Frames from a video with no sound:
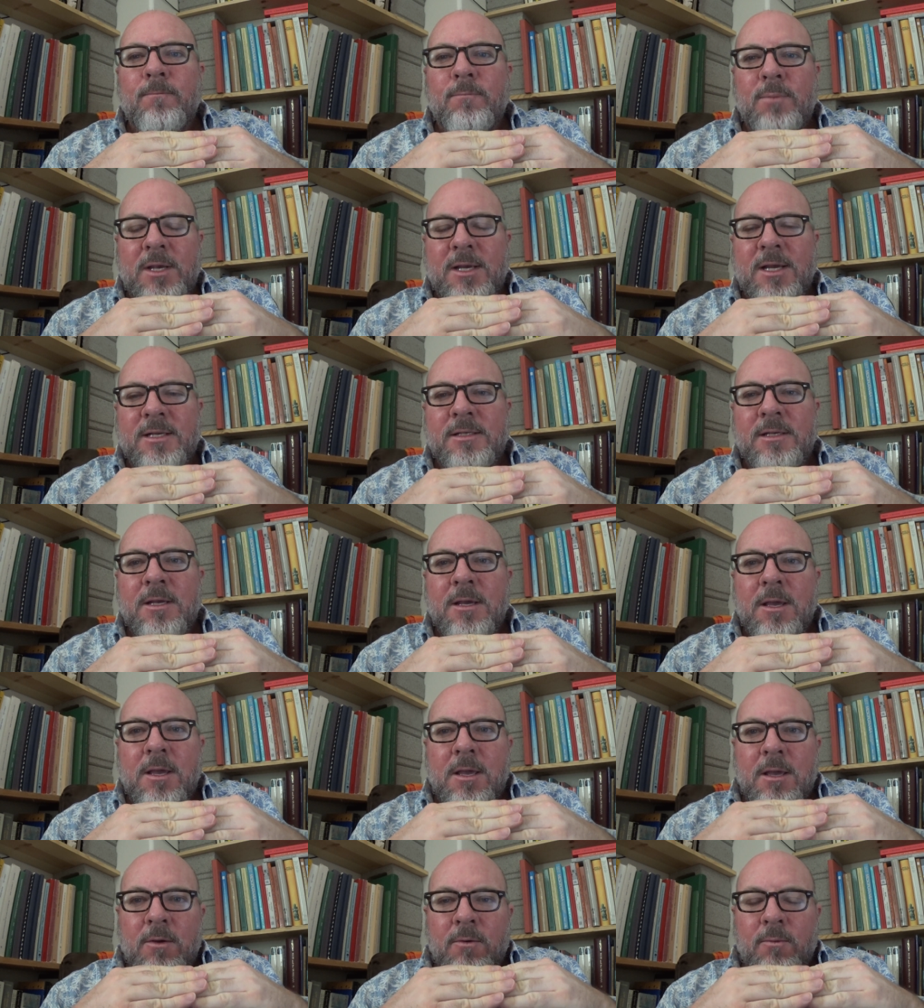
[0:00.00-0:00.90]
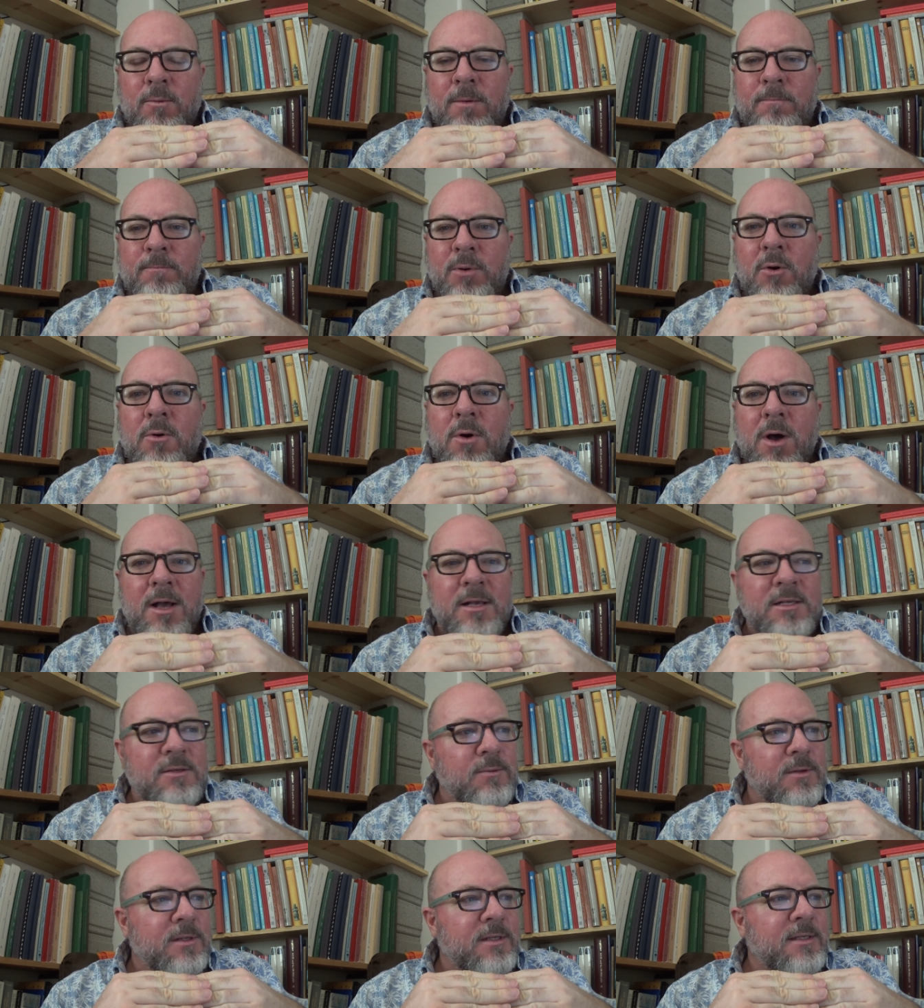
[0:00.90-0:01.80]
Because what
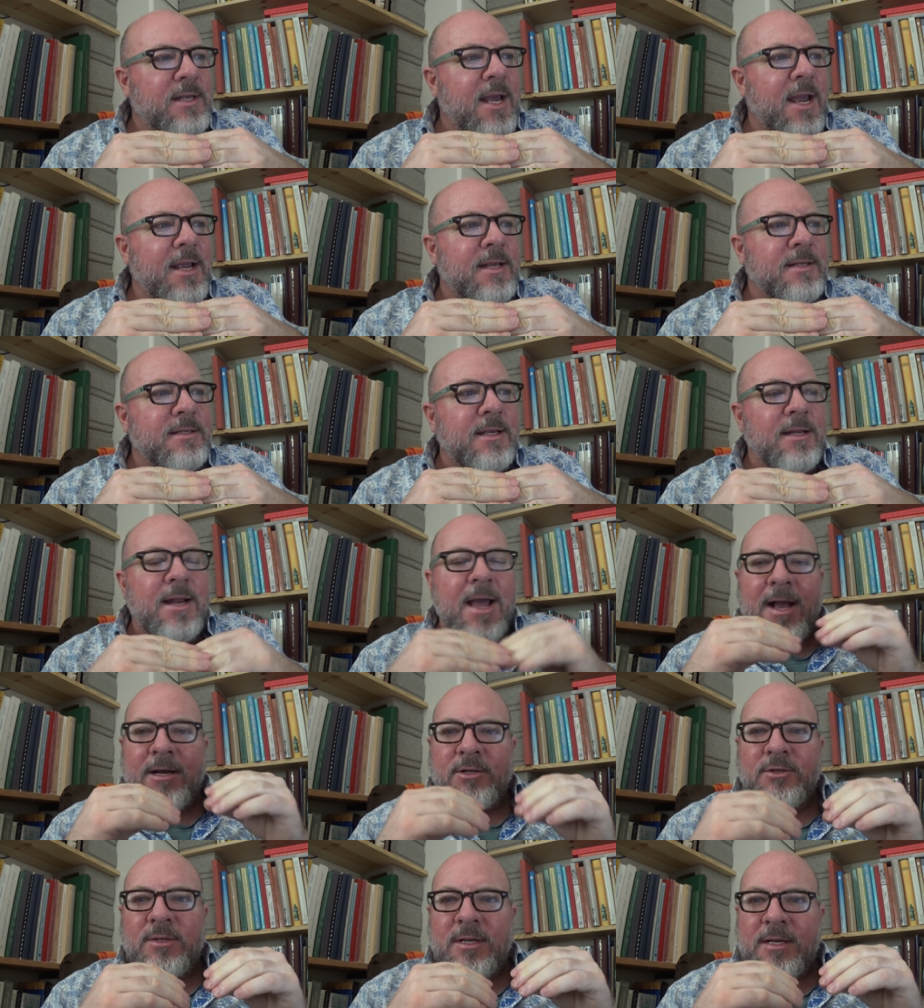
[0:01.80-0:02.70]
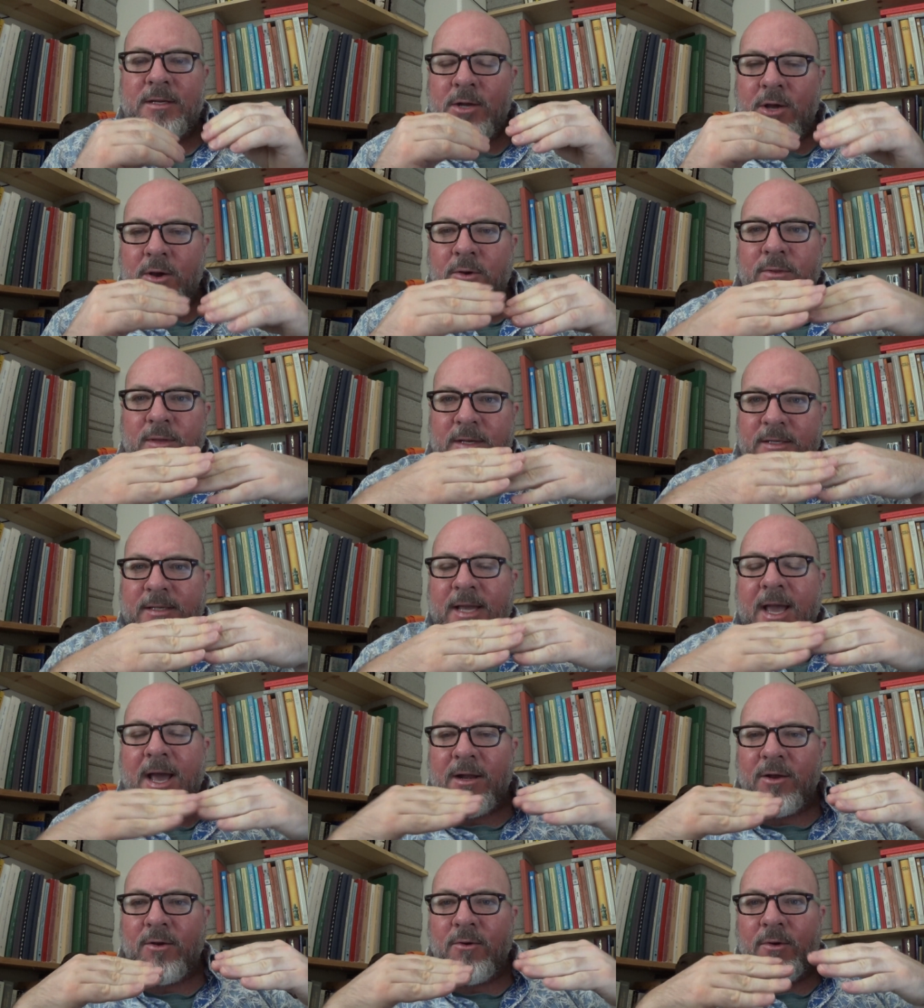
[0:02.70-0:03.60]
Boas would say is that actually, no, these
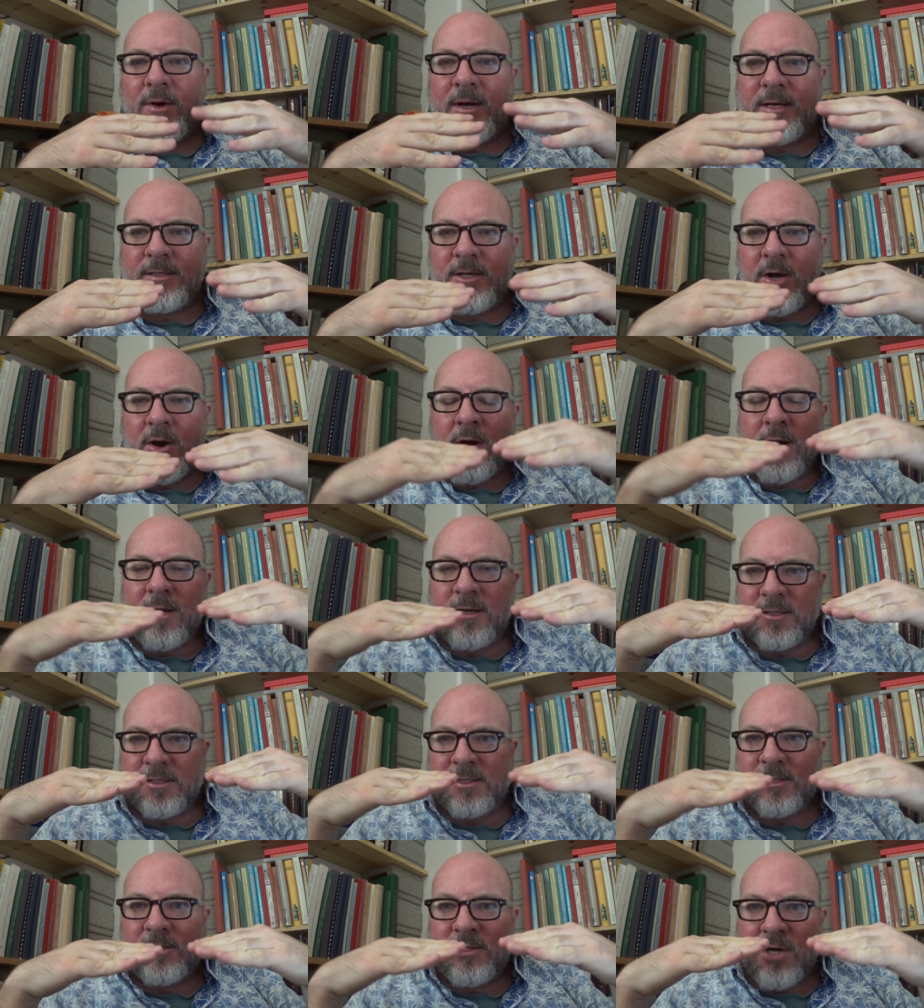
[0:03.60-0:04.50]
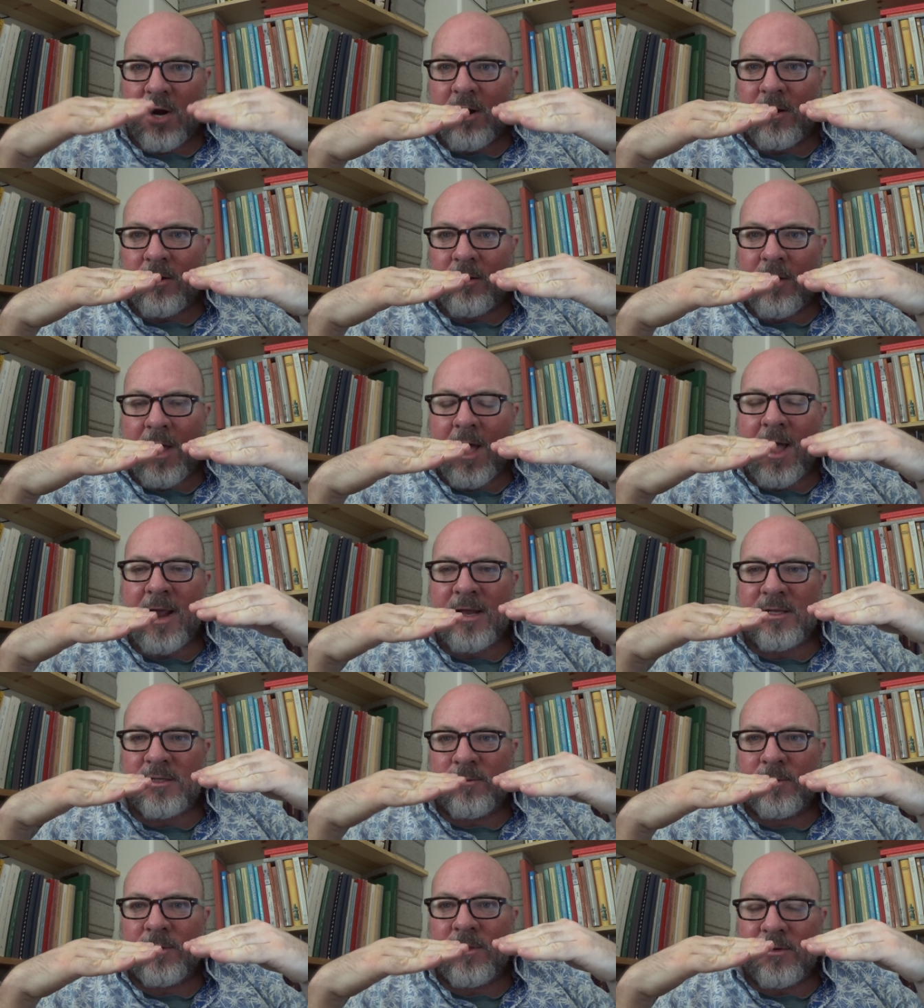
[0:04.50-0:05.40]
categories aren't stark
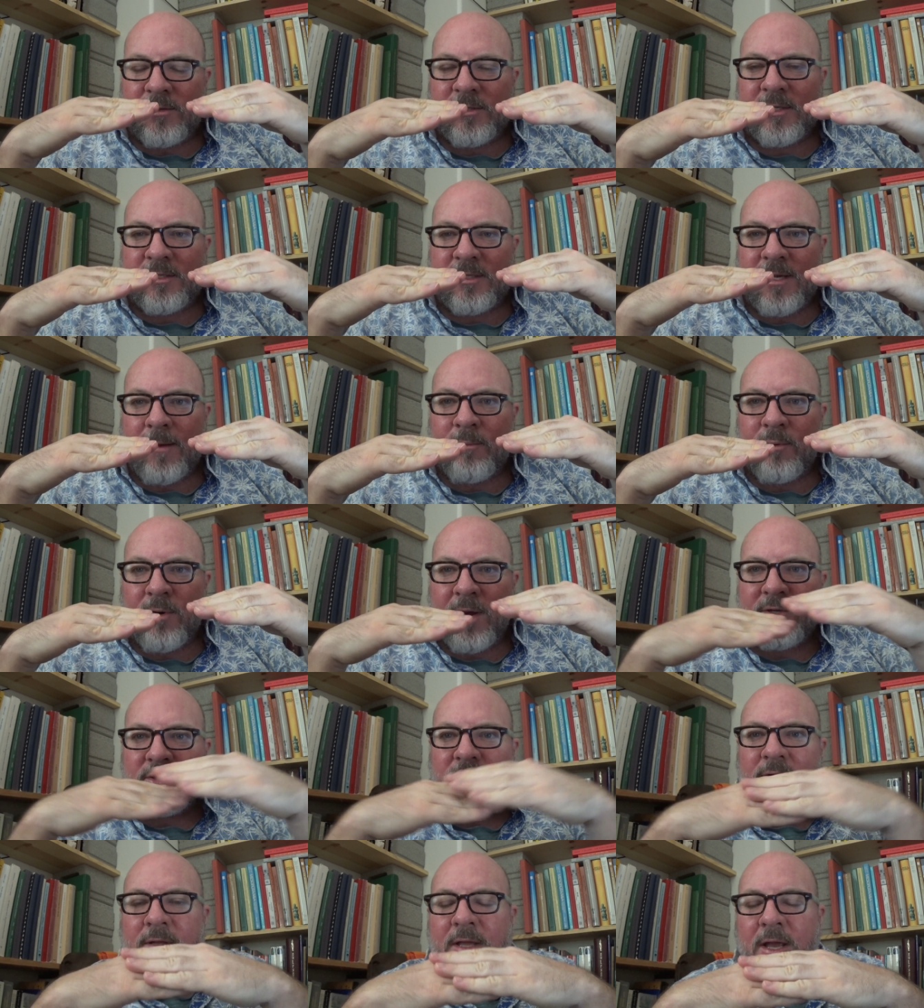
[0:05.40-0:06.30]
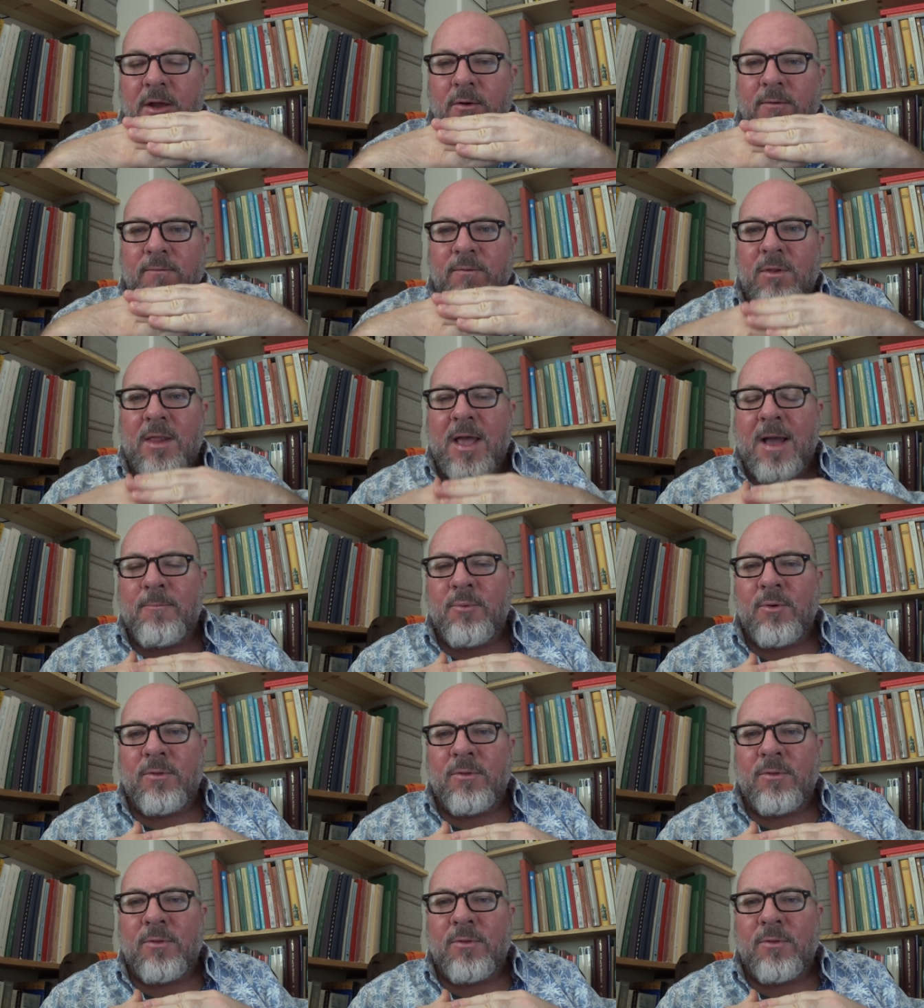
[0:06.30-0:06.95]
lines where there's a separation. They overlap